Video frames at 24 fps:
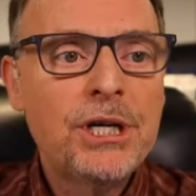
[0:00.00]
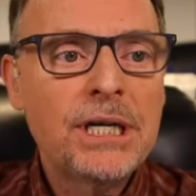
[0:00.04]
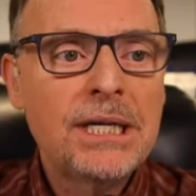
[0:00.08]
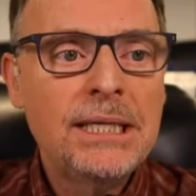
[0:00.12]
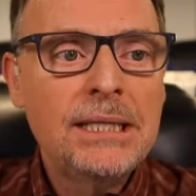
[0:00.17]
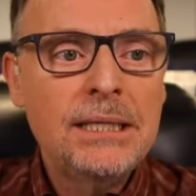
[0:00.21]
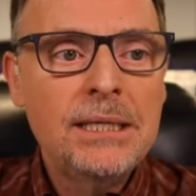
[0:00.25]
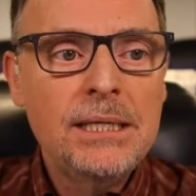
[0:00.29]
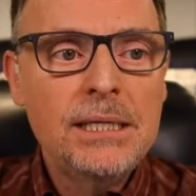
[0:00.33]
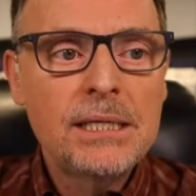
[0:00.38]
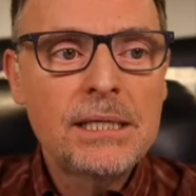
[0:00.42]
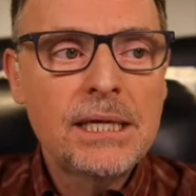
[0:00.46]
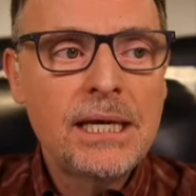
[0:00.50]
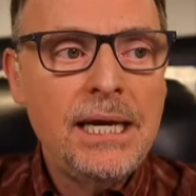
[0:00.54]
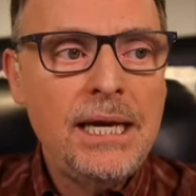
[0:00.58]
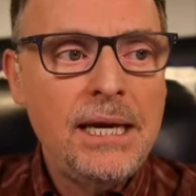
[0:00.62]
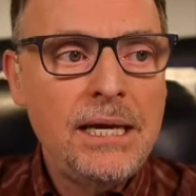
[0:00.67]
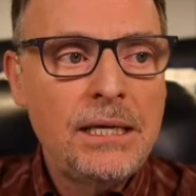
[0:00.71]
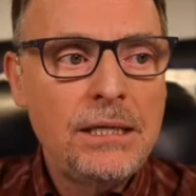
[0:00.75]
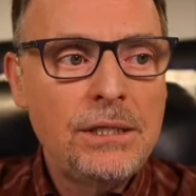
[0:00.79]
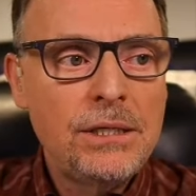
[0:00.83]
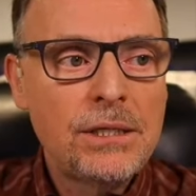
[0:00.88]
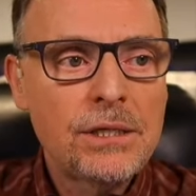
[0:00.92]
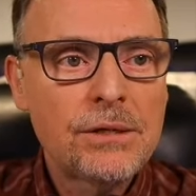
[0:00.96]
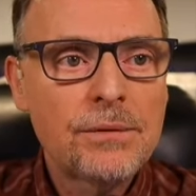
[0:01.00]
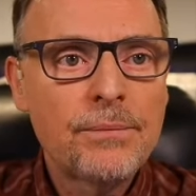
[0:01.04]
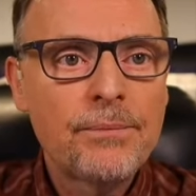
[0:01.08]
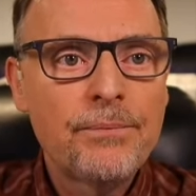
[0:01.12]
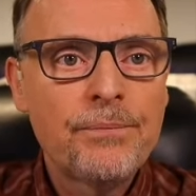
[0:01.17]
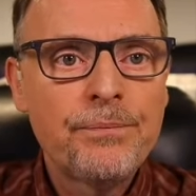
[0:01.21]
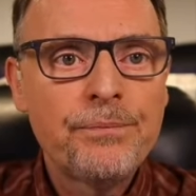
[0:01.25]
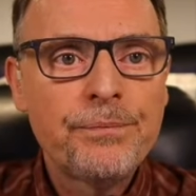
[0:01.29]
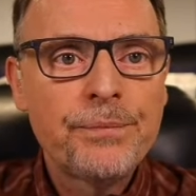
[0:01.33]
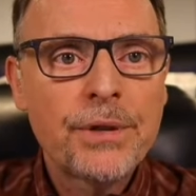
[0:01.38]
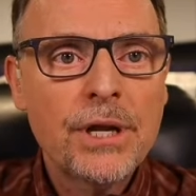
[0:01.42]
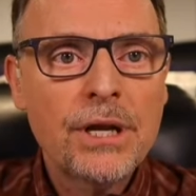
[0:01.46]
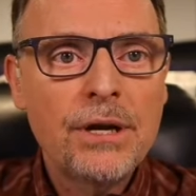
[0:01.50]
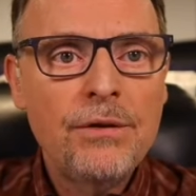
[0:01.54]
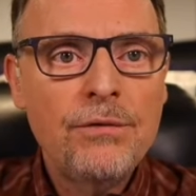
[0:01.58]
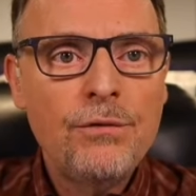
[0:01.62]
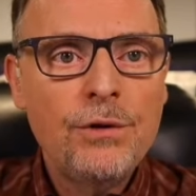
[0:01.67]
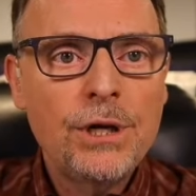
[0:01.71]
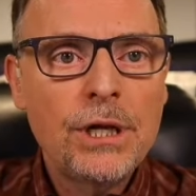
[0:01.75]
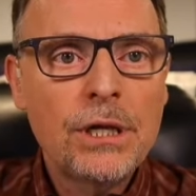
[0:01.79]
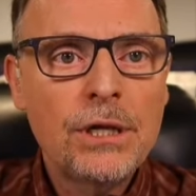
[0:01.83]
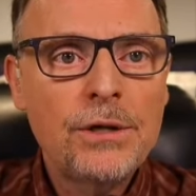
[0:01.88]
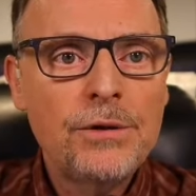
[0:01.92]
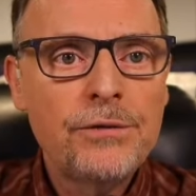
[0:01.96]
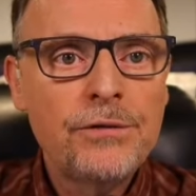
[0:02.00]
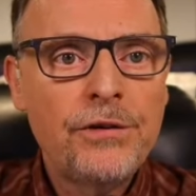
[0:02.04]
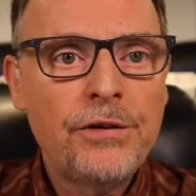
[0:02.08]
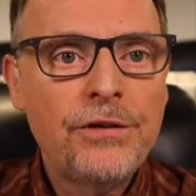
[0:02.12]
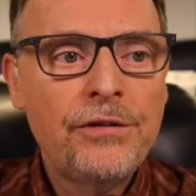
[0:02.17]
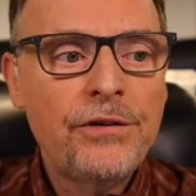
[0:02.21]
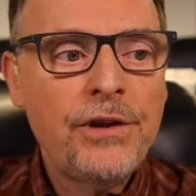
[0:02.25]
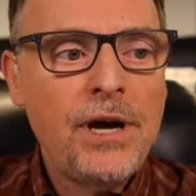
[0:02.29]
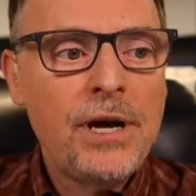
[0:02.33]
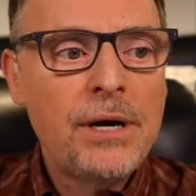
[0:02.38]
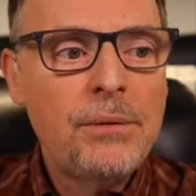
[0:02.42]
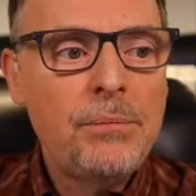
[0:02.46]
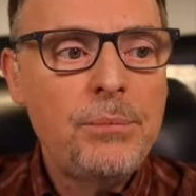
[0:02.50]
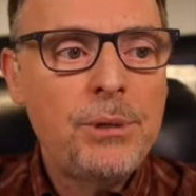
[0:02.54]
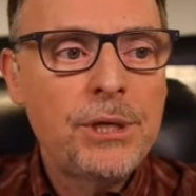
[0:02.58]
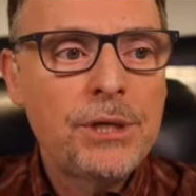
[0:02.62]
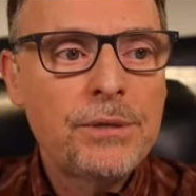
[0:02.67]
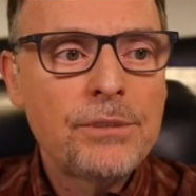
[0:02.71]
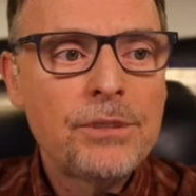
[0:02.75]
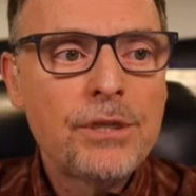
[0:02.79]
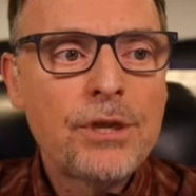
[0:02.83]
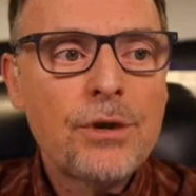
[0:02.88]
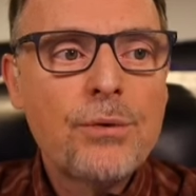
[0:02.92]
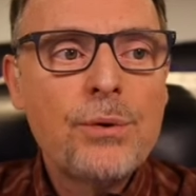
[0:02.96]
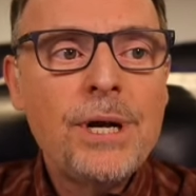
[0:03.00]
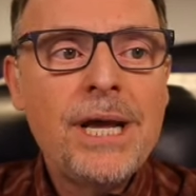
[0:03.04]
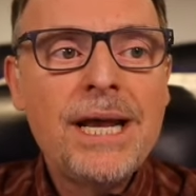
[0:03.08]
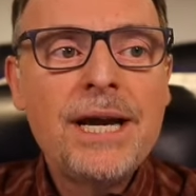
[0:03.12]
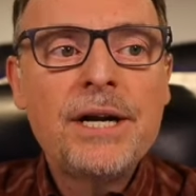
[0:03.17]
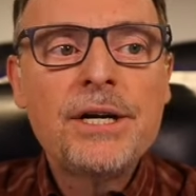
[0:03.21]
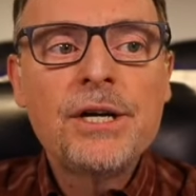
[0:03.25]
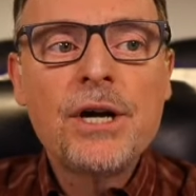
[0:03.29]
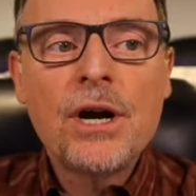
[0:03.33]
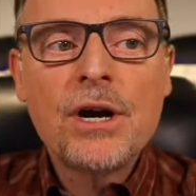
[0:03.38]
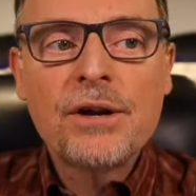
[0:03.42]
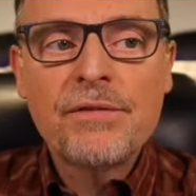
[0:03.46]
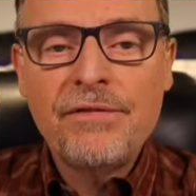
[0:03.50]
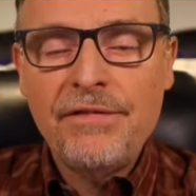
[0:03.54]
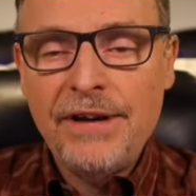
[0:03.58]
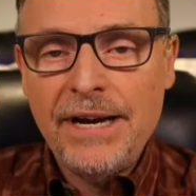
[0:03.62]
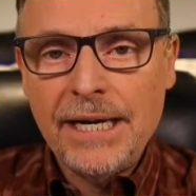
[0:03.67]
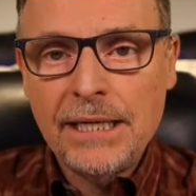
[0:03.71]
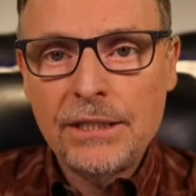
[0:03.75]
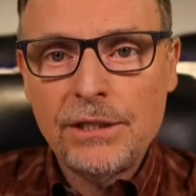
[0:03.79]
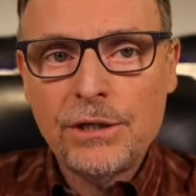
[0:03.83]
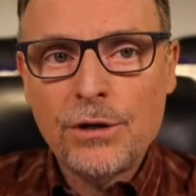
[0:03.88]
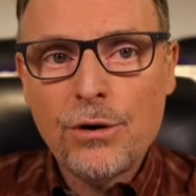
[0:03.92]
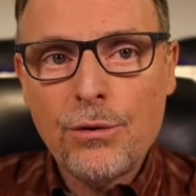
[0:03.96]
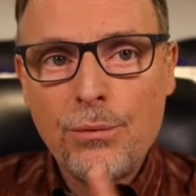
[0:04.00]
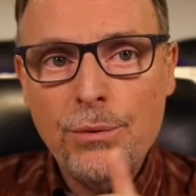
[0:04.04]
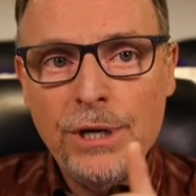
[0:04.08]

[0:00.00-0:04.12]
in this case, if we close this up, create an artifact